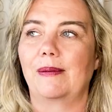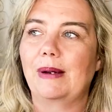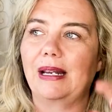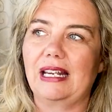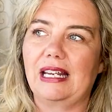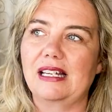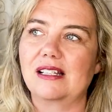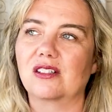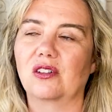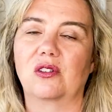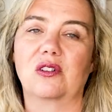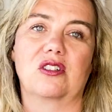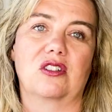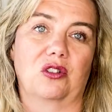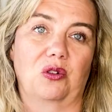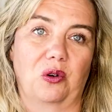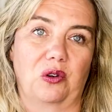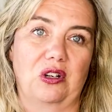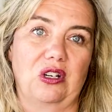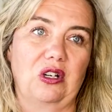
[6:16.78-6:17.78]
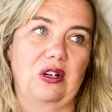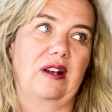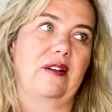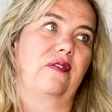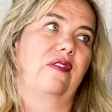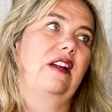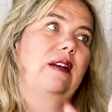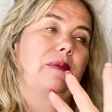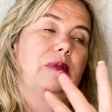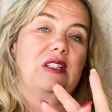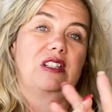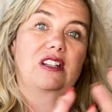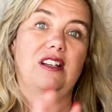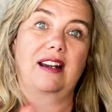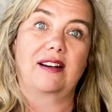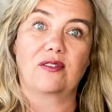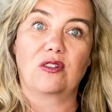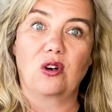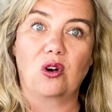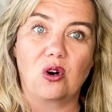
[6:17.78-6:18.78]
my kids go to school? Then you have families and you
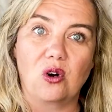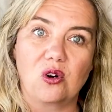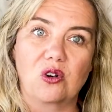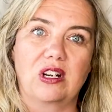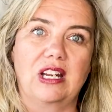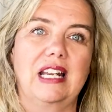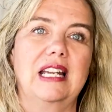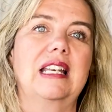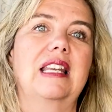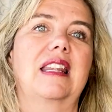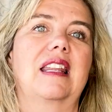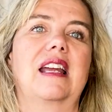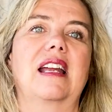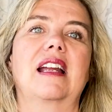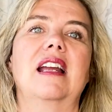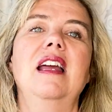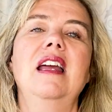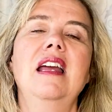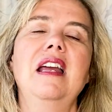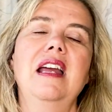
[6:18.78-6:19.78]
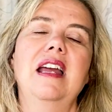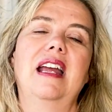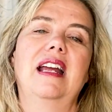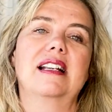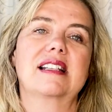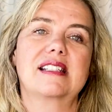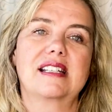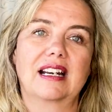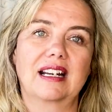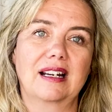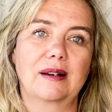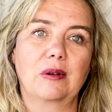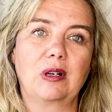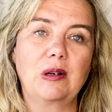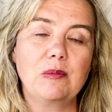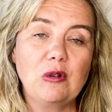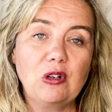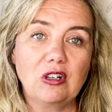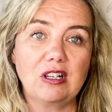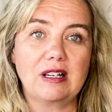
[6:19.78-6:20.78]
have the whole kid thing and setting up
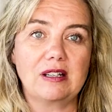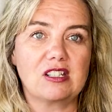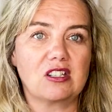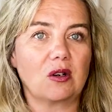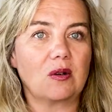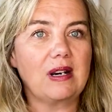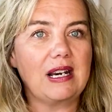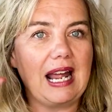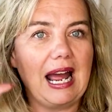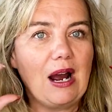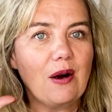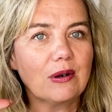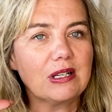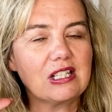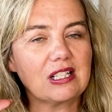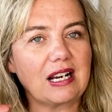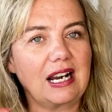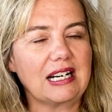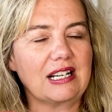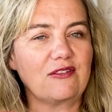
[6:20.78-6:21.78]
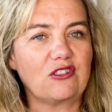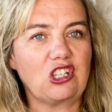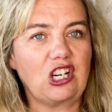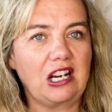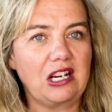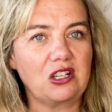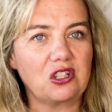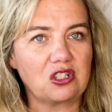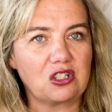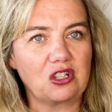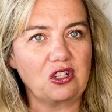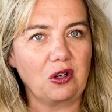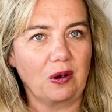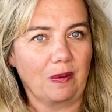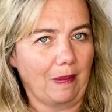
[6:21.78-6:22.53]
communities. So now it's kind of changed in your